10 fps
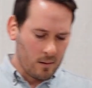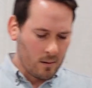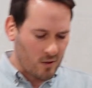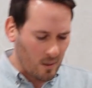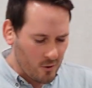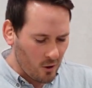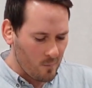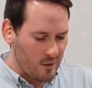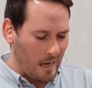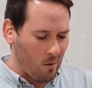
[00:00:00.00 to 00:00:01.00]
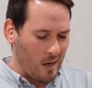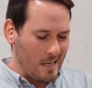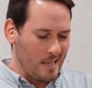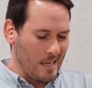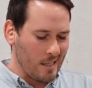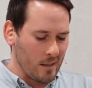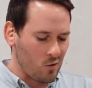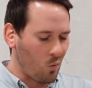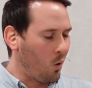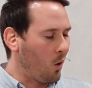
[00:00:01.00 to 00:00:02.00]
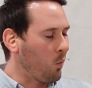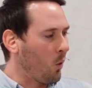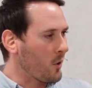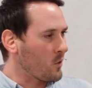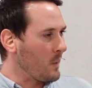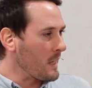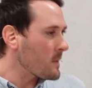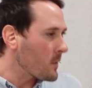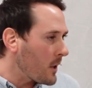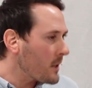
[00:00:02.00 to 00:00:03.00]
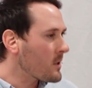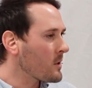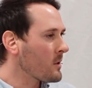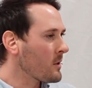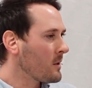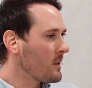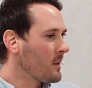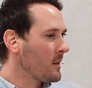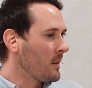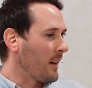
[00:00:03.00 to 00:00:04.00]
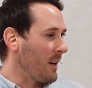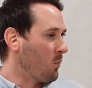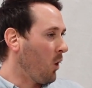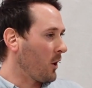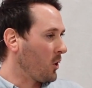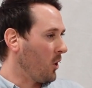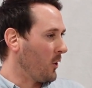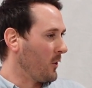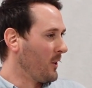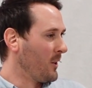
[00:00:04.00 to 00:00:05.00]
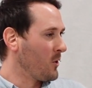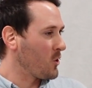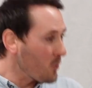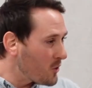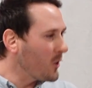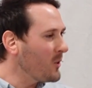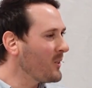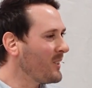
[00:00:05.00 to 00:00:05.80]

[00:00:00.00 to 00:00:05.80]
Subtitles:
Sometimes our ideas of what is best for us and what God should do